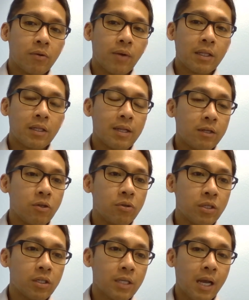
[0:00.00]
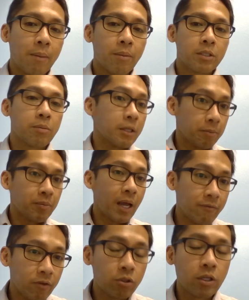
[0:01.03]
rather than using the tablets. But
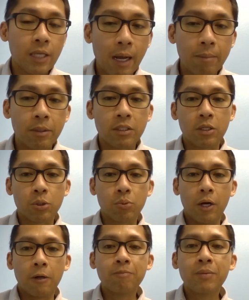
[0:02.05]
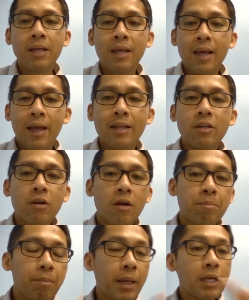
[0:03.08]
I've used the tablets as well. And there are
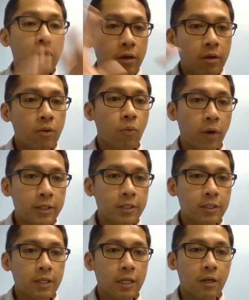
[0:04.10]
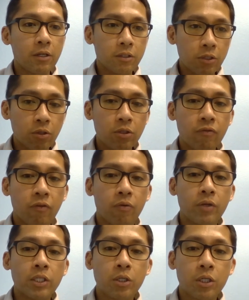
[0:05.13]
bigger ones that are used for
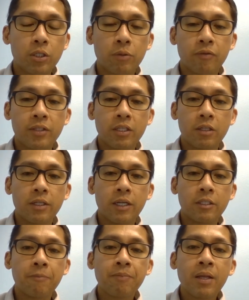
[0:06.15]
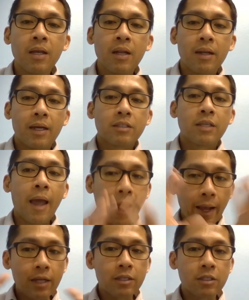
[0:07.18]
research facilities like
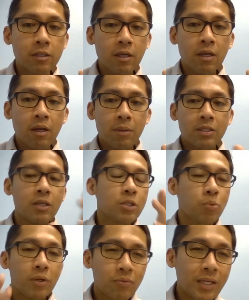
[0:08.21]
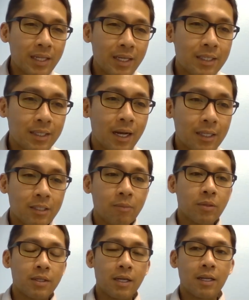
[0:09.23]
tanks But this one really is not
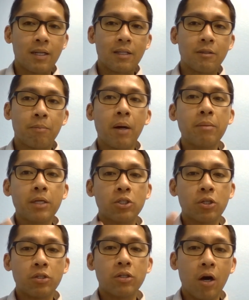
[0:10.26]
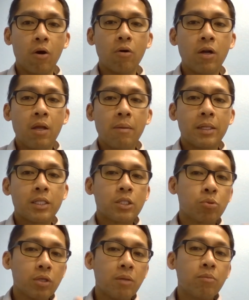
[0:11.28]
something that uh, the public should know. But
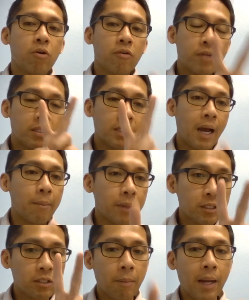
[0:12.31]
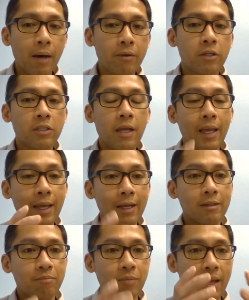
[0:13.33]
it's really more of the tablets, the powders,
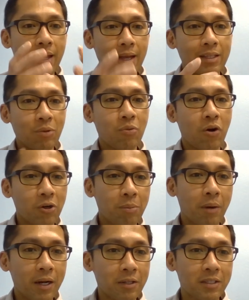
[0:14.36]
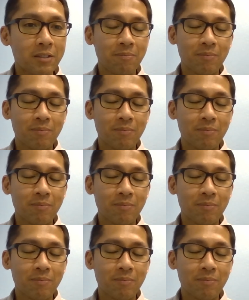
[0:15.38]
and the handy water bottles